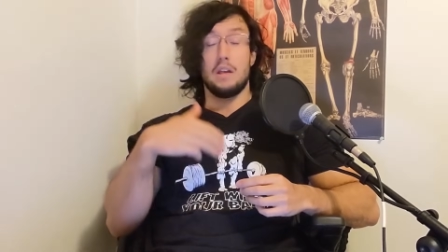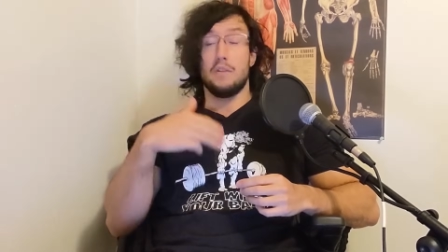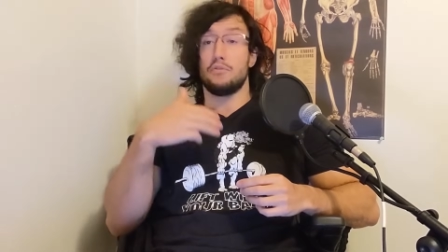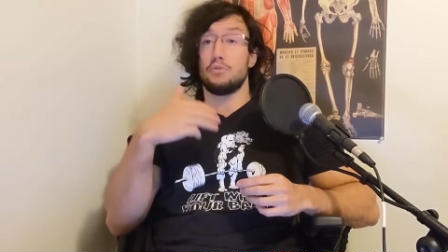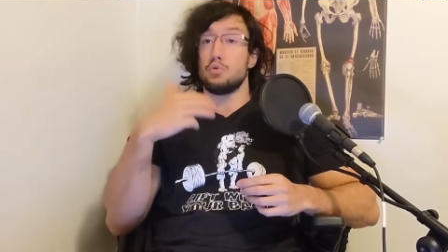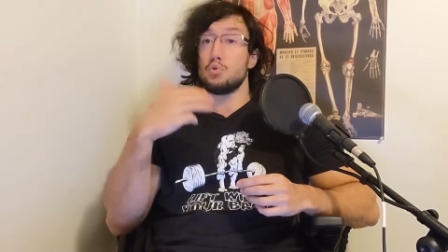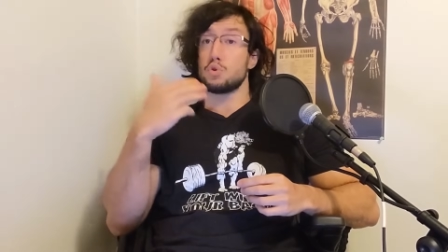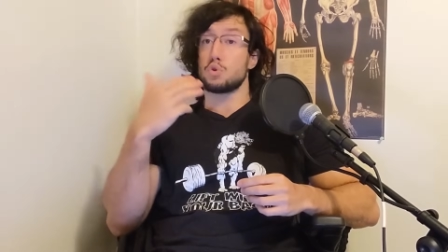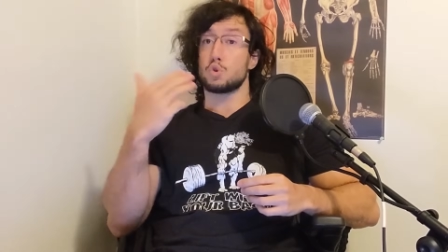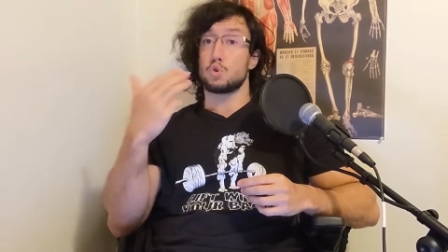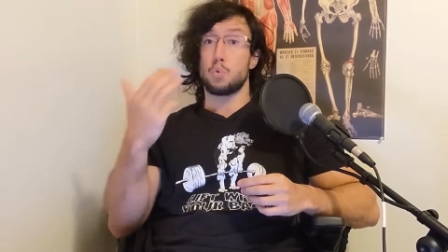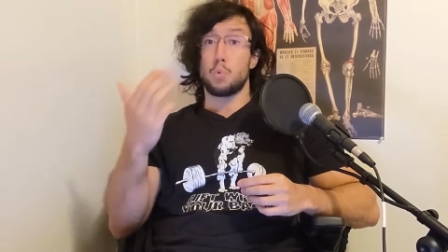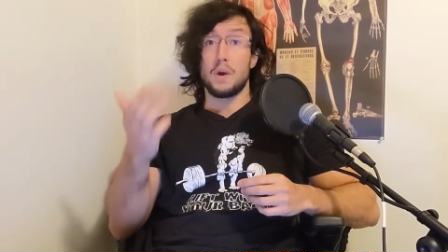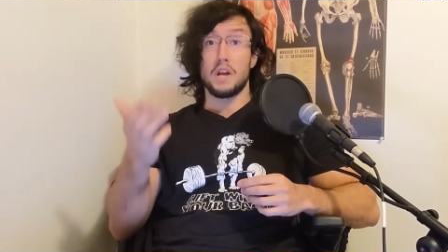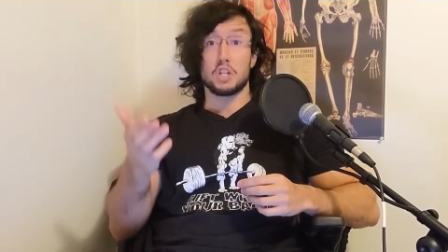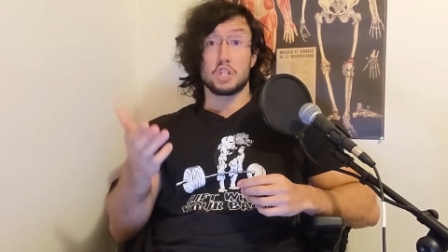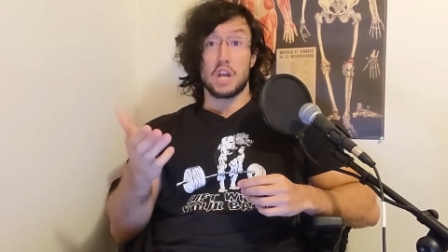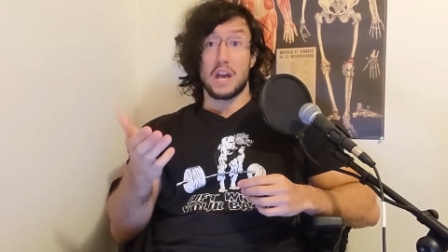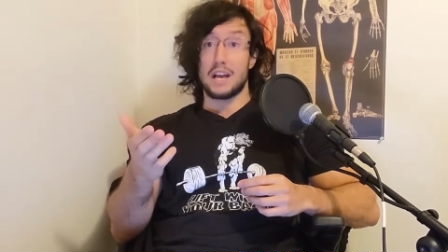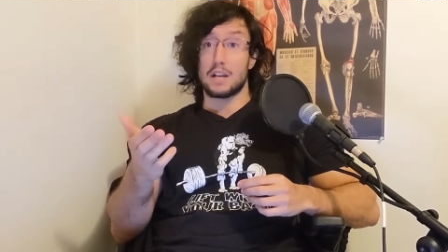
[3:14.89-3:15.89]
If you
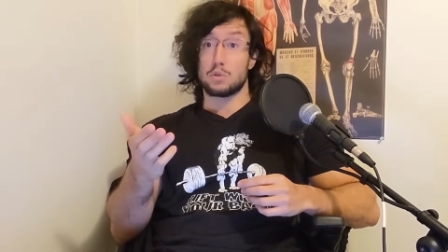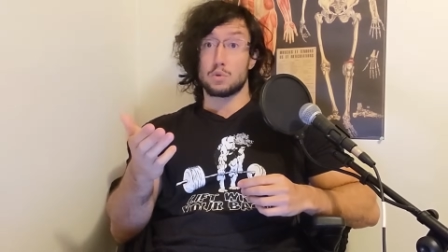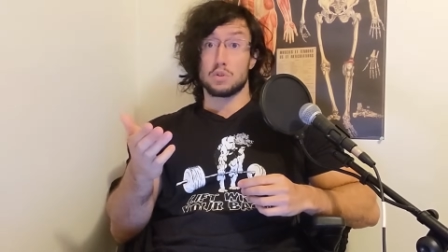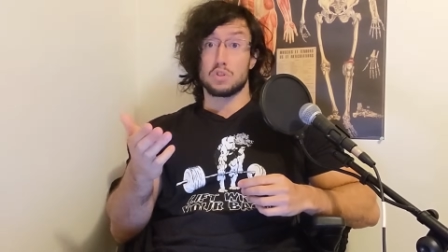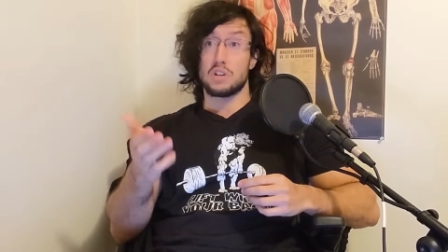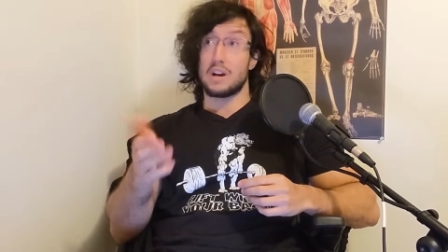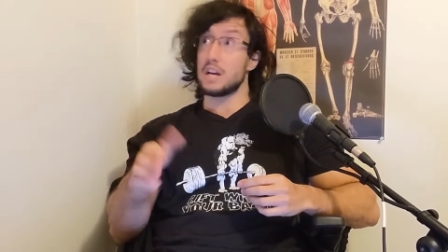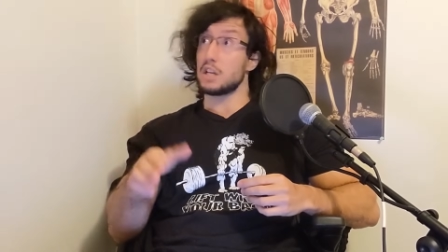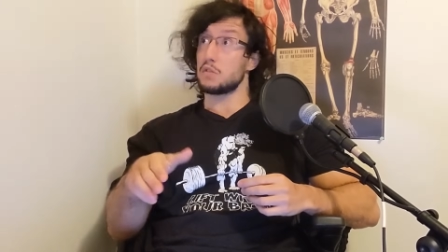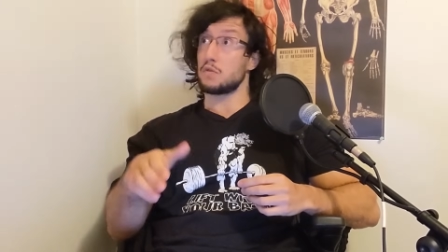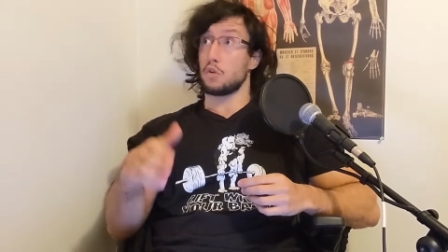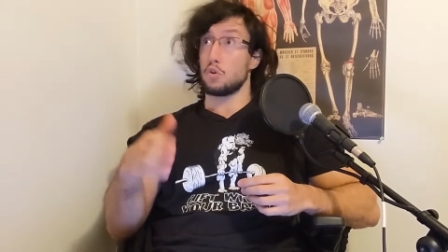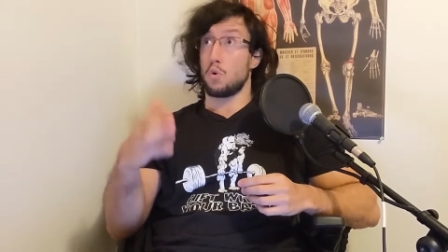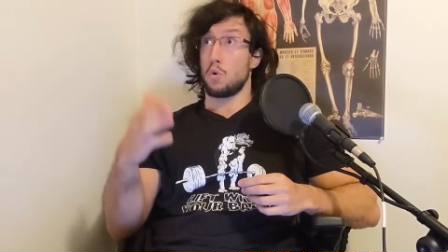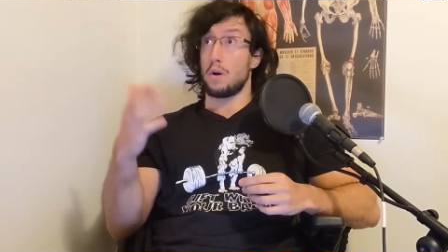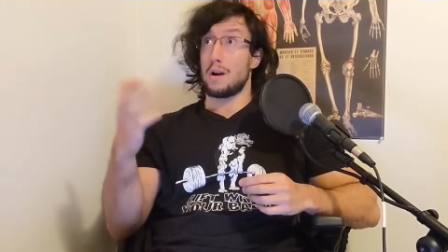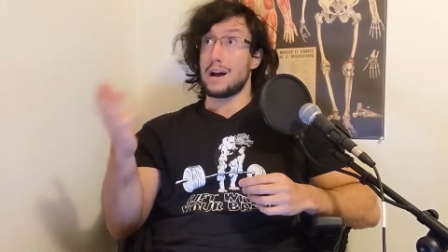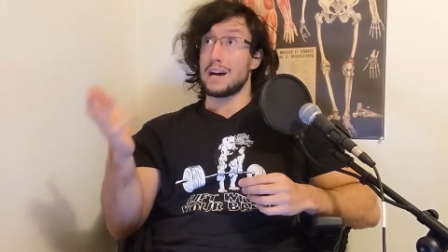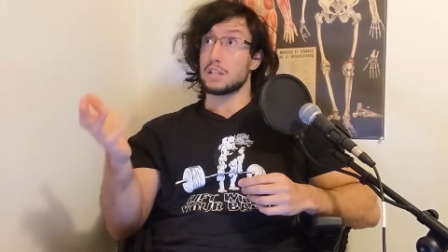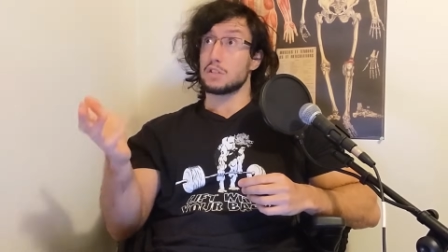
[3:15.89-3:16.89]
switch exercise for
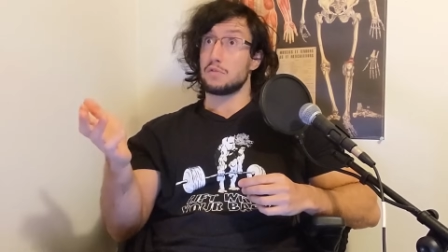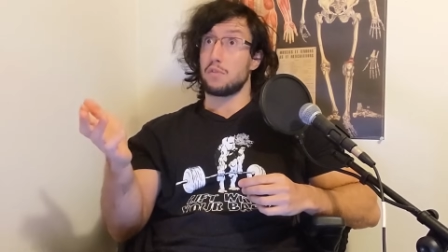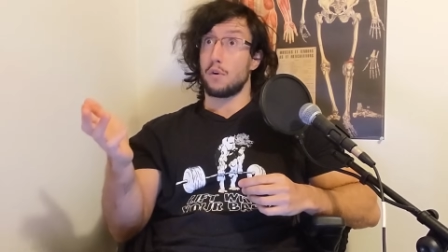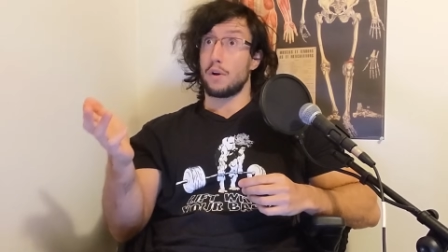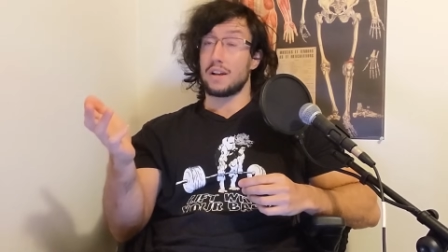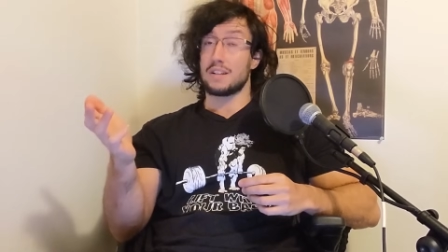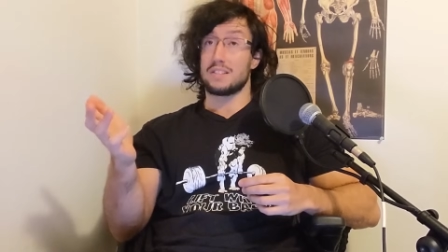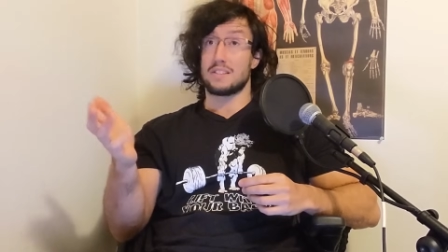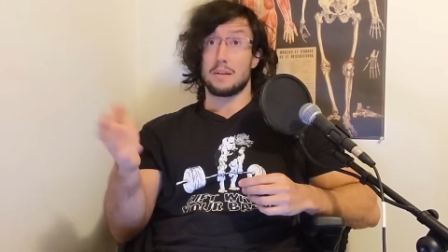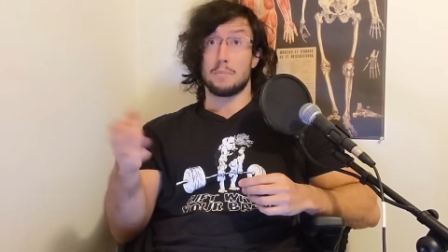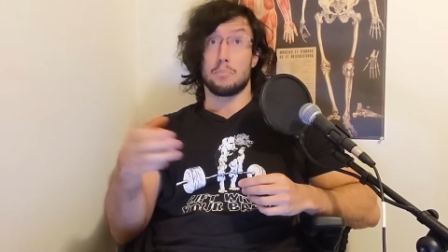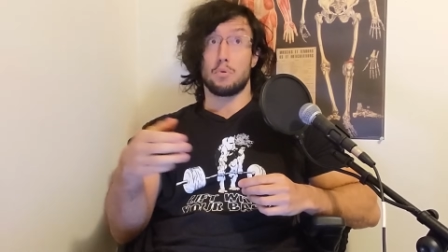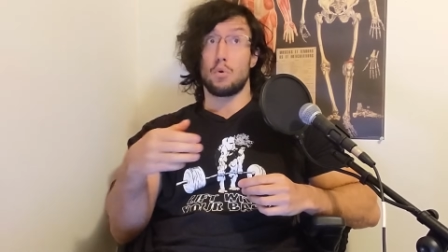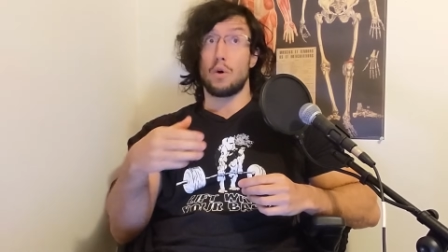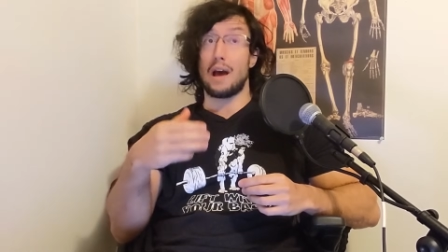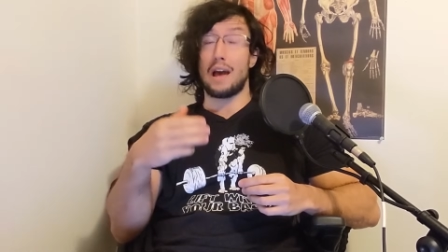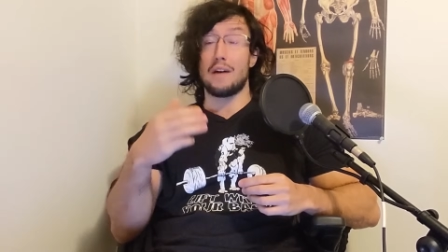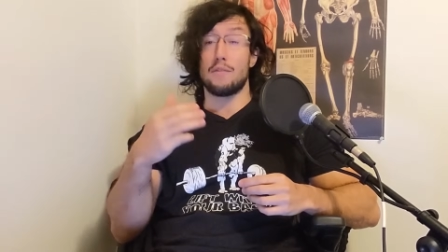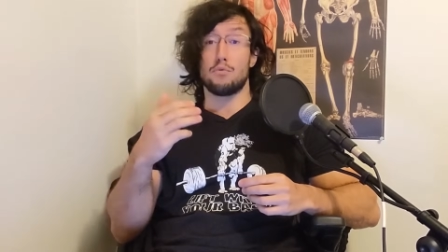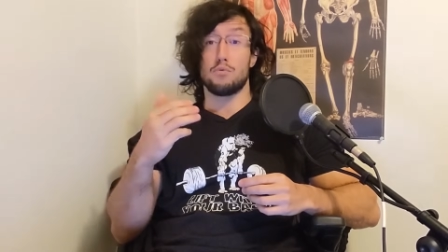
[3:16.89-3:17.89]
your lats, for
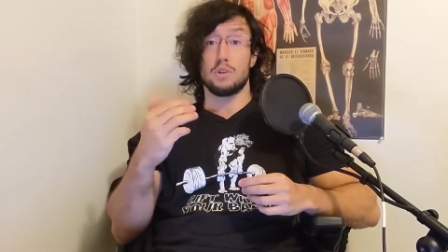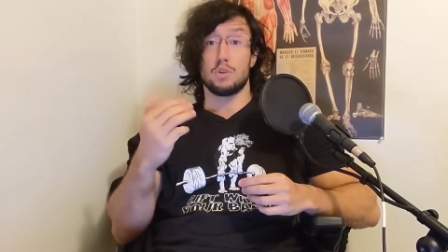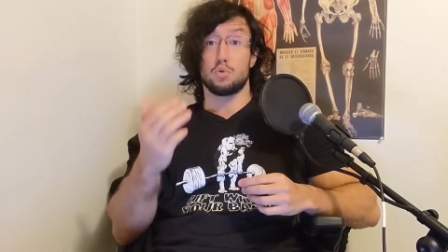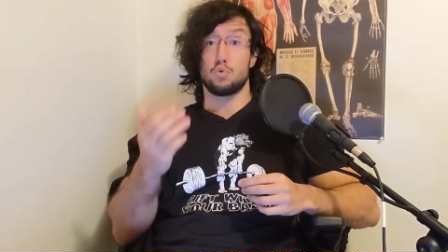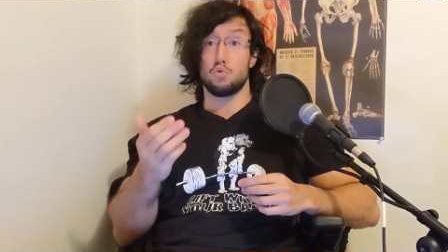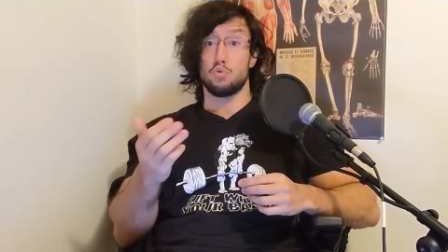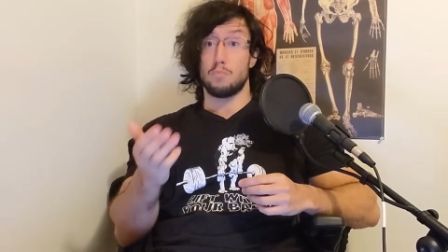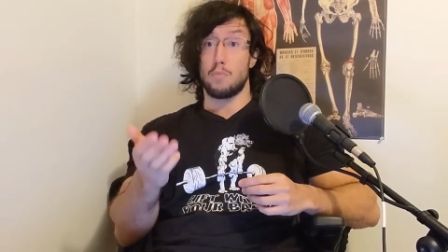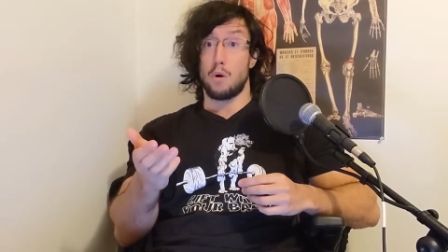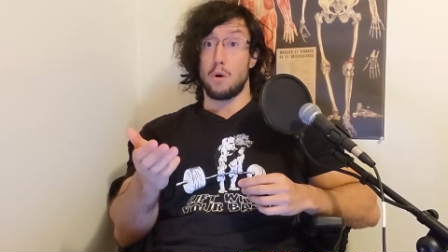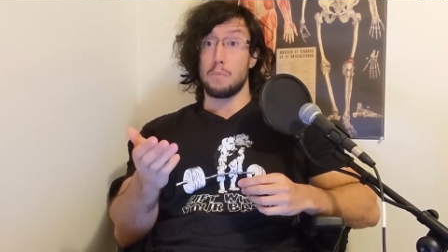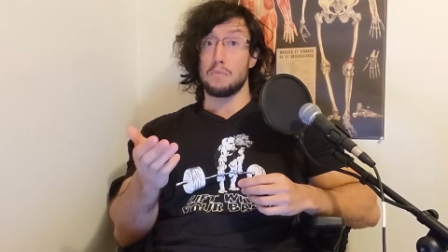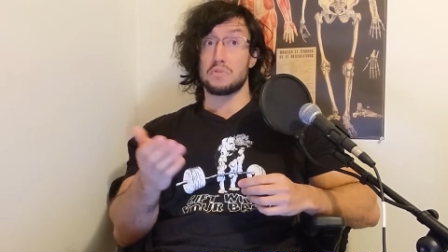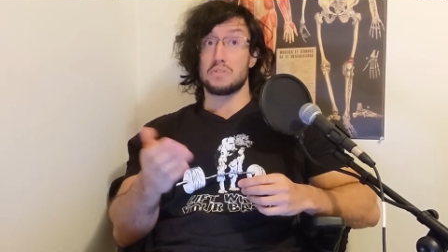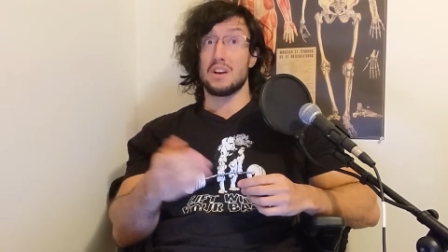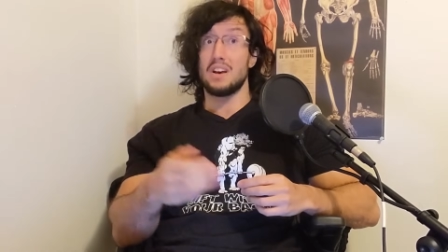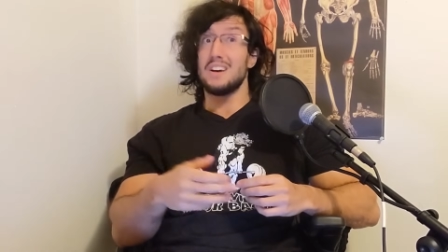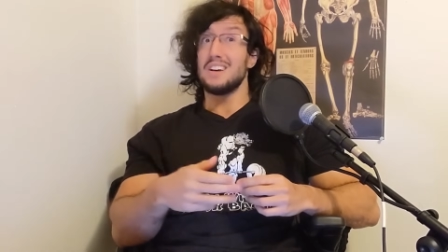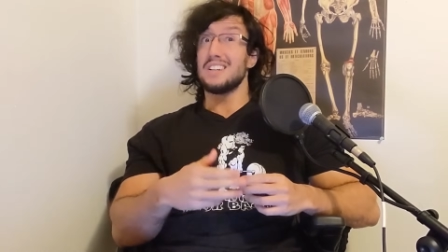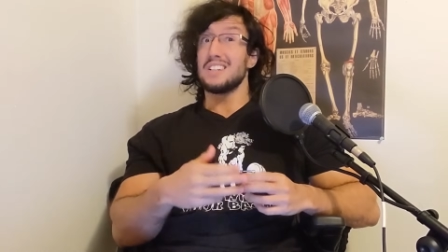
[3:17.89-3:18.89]
example, every two months,